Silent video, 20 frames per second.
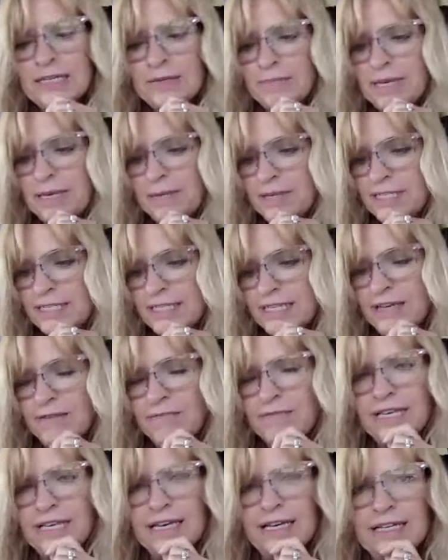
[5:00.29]
and maybe
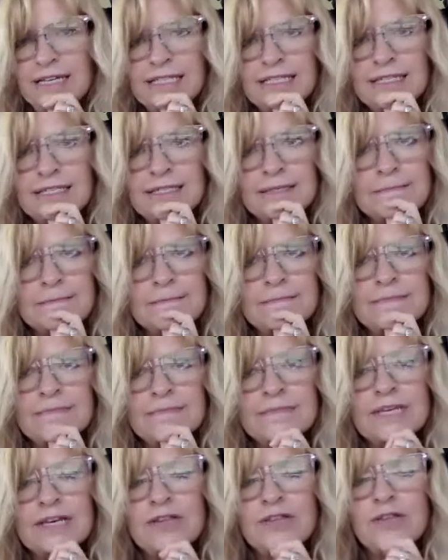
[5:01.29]
save that
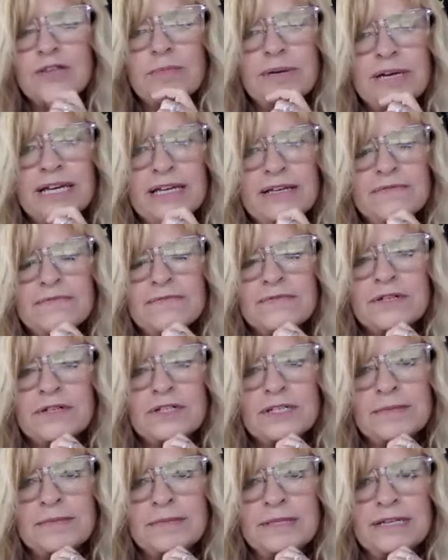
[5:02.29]
other paint for
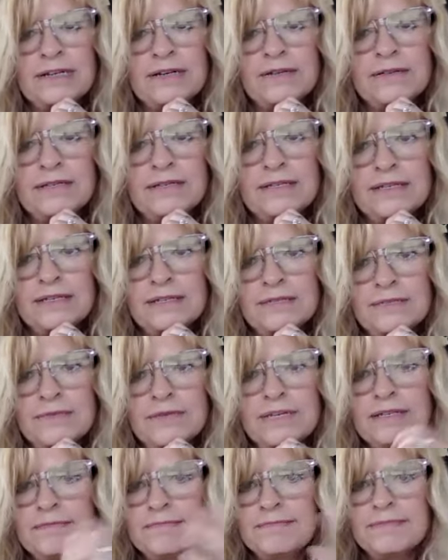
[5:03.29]
something else. Like
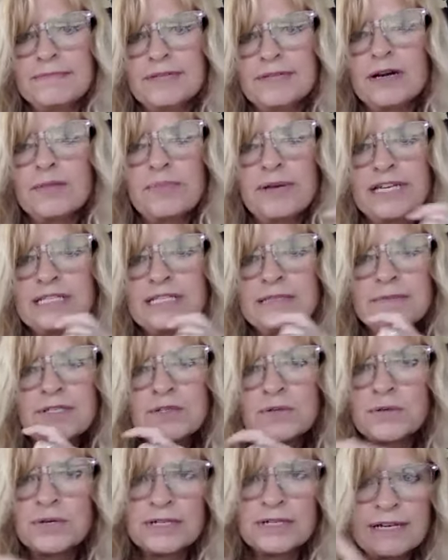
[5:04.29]
we our basement
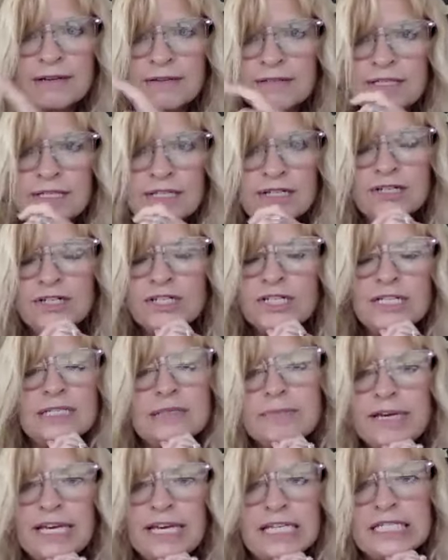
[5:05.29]
door downstairs needs
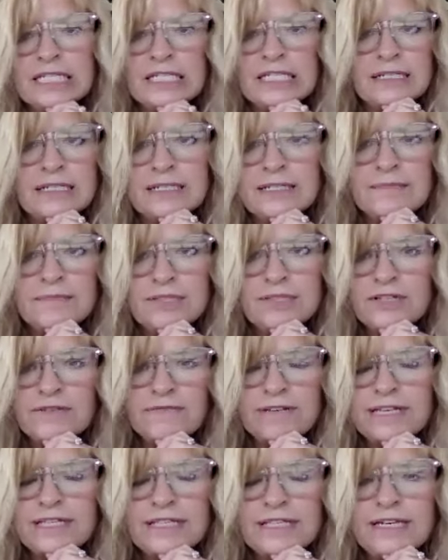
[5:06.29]
painted and stuff
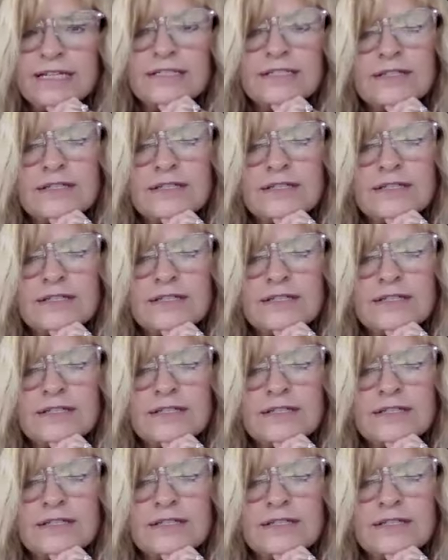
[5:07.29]
mm-hmm. like that.